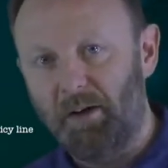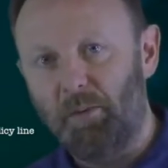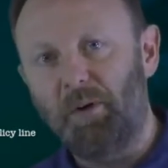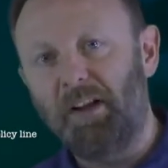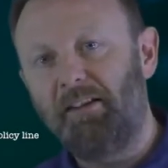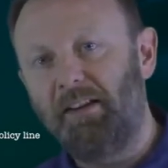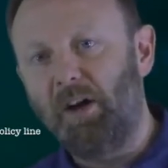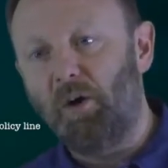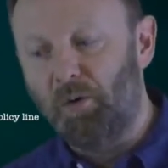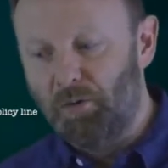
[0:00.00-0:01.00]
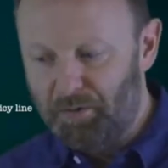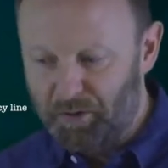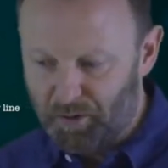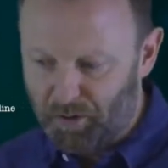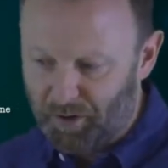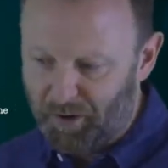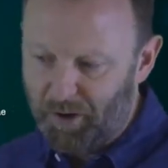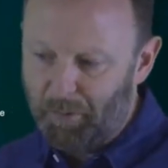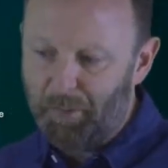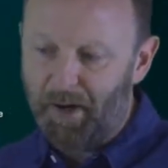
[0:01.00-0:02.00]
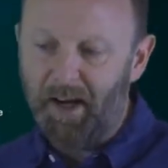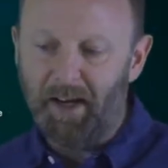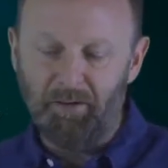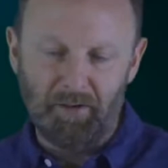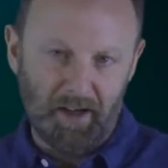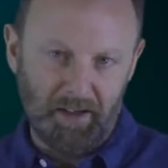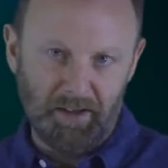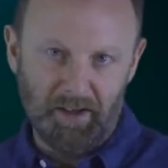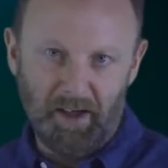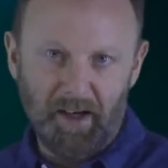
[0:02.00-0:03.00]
What is the overall pay range?